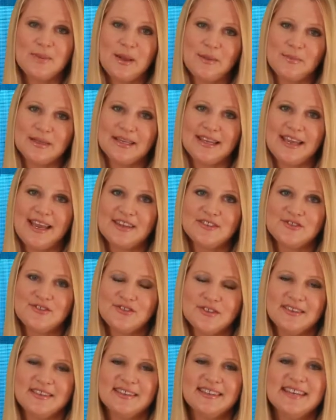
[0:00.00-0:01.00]

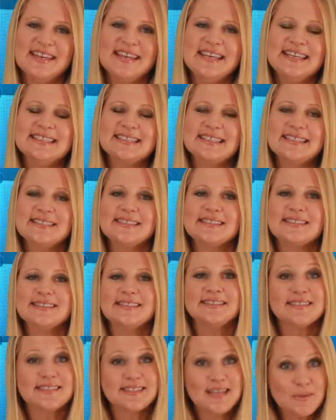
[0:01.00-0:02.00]
publication. Since its
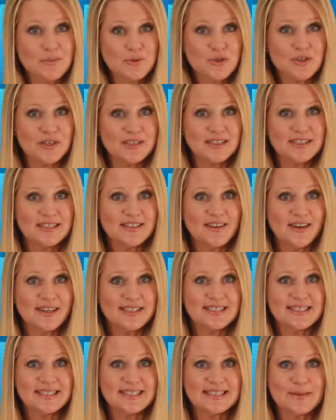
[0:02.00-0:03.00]
inception in
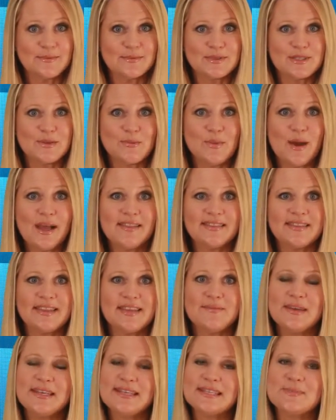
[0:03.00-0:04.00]
1971, the
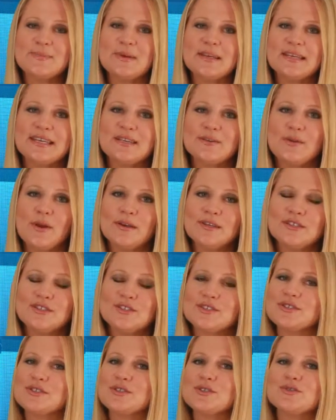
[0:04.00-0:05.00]
event's been
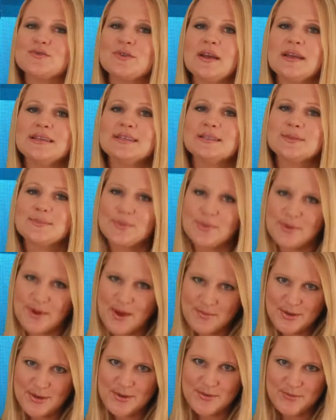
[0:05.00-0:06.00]
acknowledged as Australia's
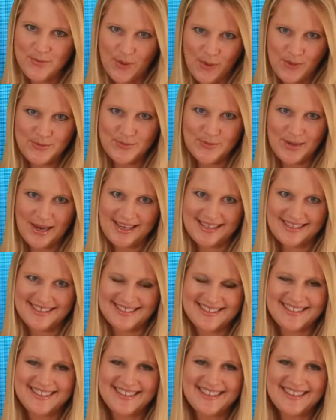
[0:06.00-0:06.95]
premier road race.